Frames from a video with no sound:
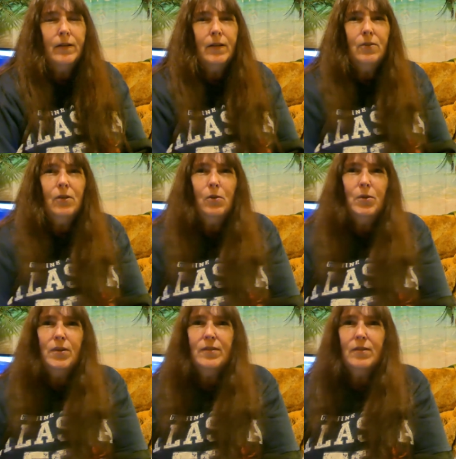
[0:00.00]
they don't
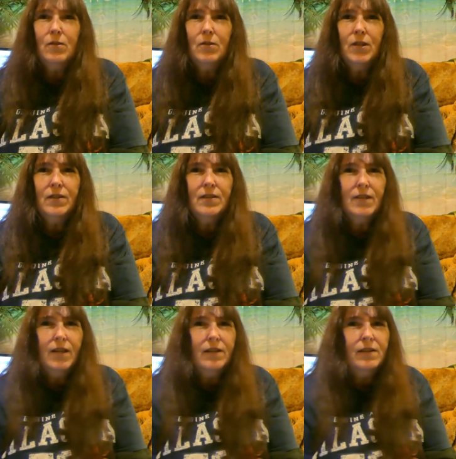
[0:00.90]
always know
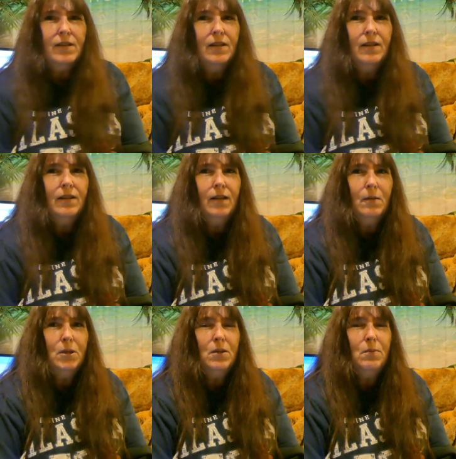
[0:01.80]
exactly how
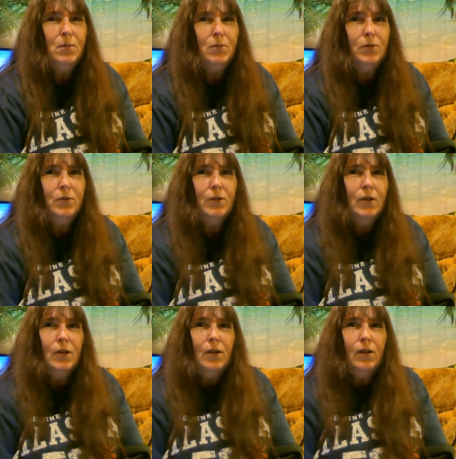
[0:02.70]
many people
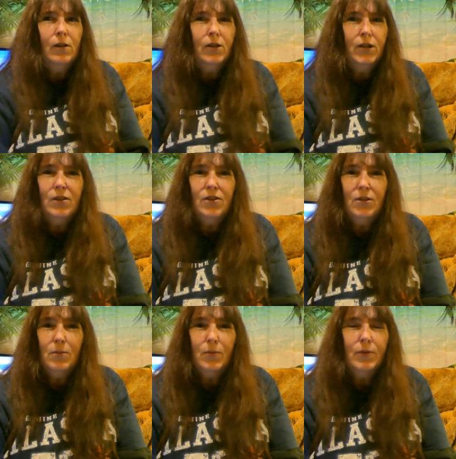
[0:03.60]
are on each
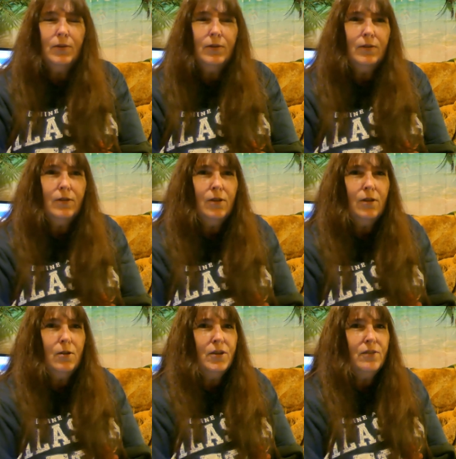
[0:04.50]
ship. They're not
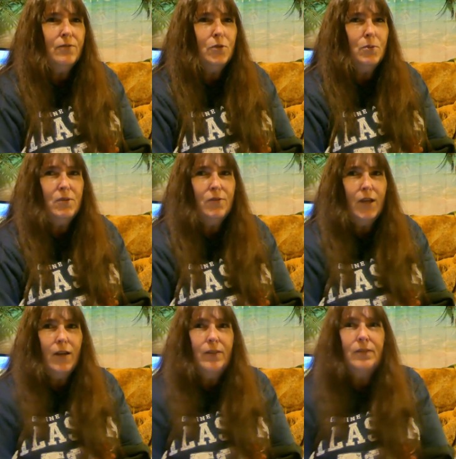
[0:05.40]
always informed of
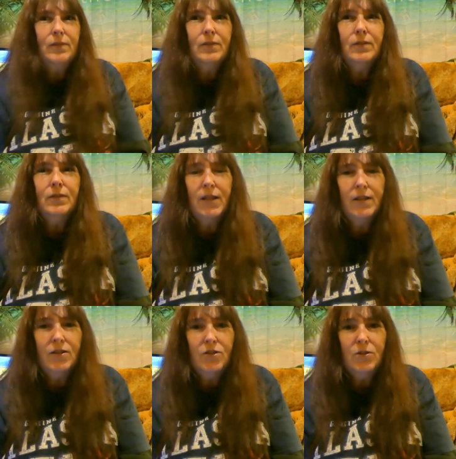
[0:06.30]
that like
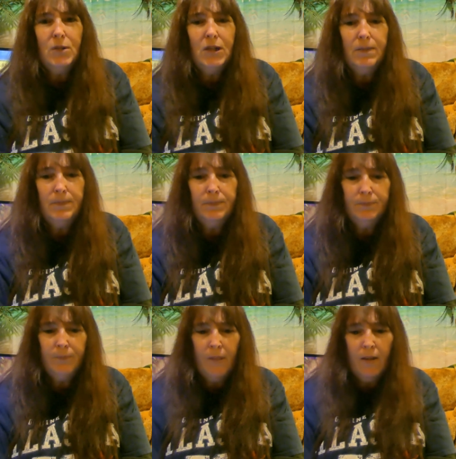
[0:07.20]
they should be.
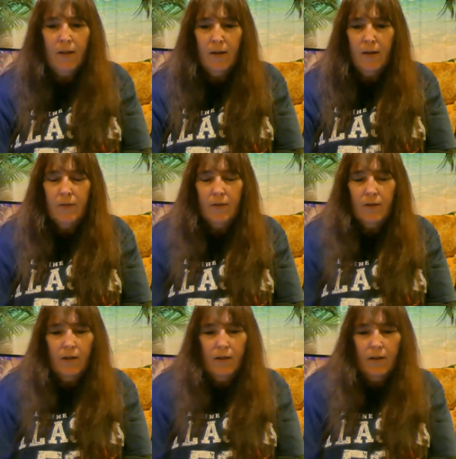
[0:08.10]
So it
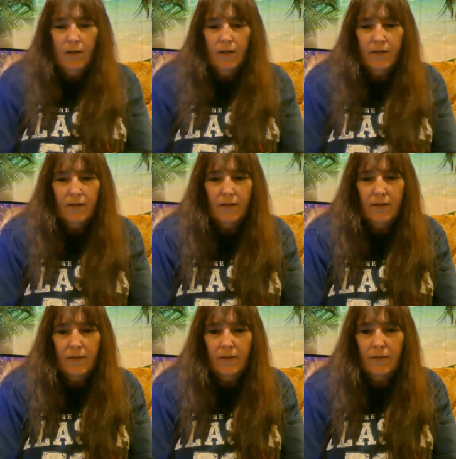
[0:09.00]
kind of causes
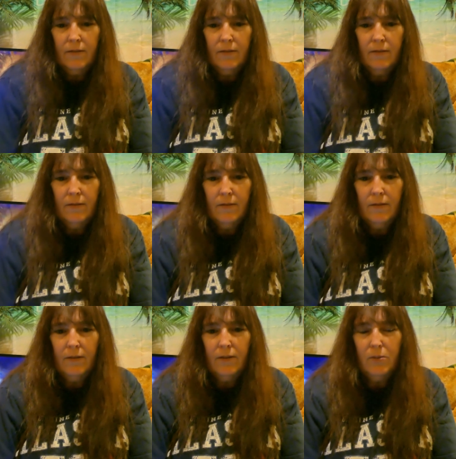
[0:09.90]

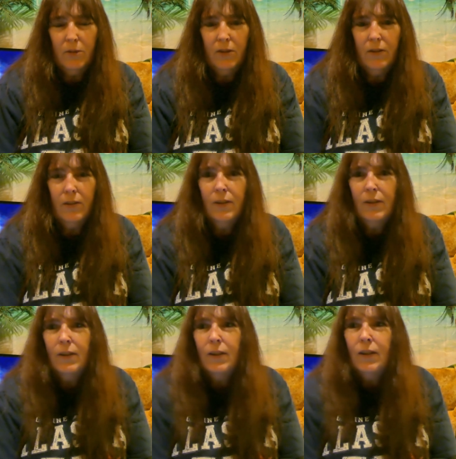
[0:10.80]
a little bit of
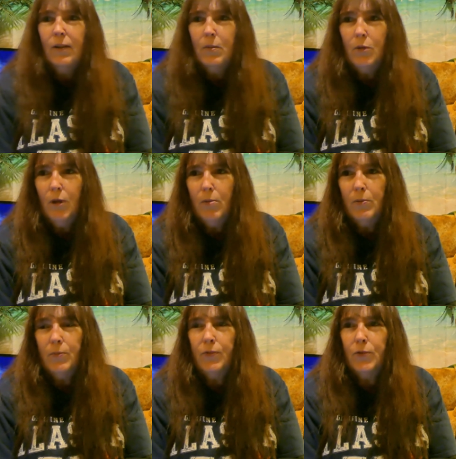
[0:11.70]

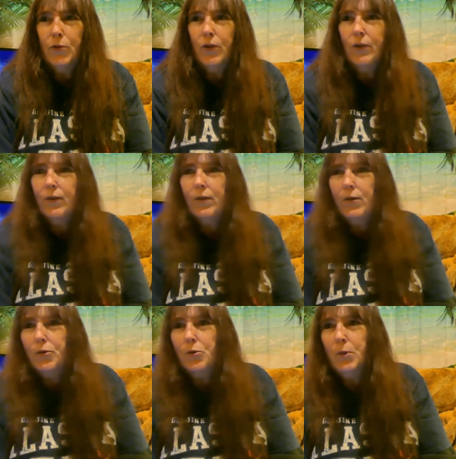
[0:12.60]
problem for the
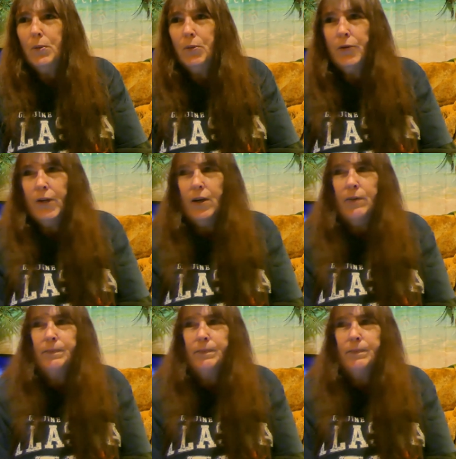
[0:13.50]
local people there.